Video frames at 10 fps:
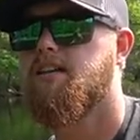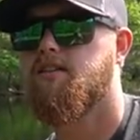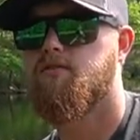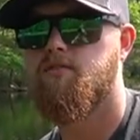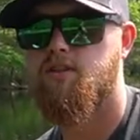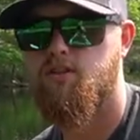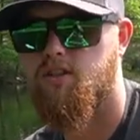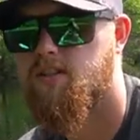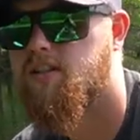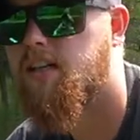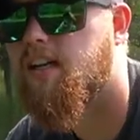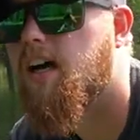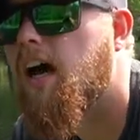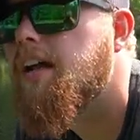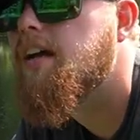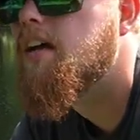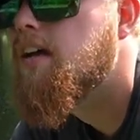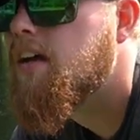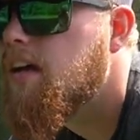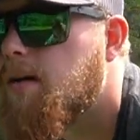of these fish to sit on
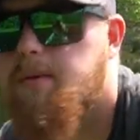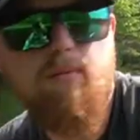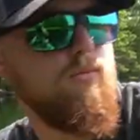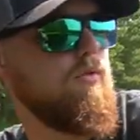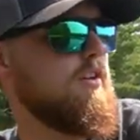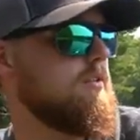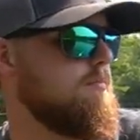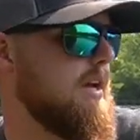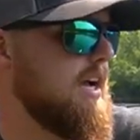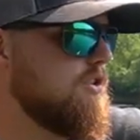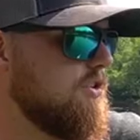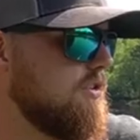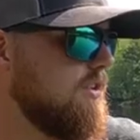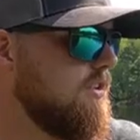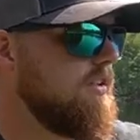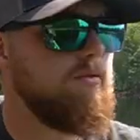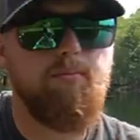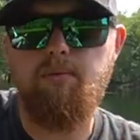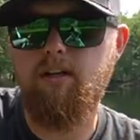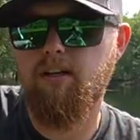gonna move us back just a little
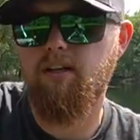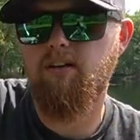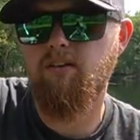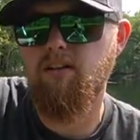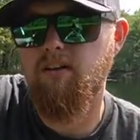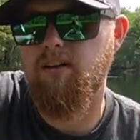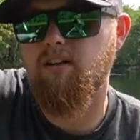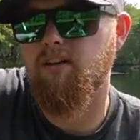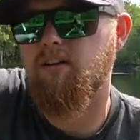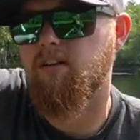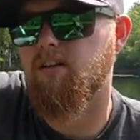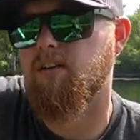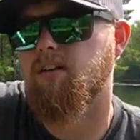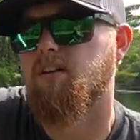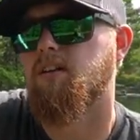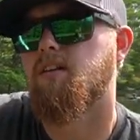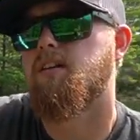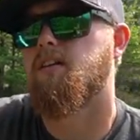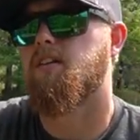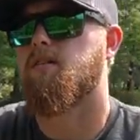bit here.
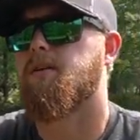There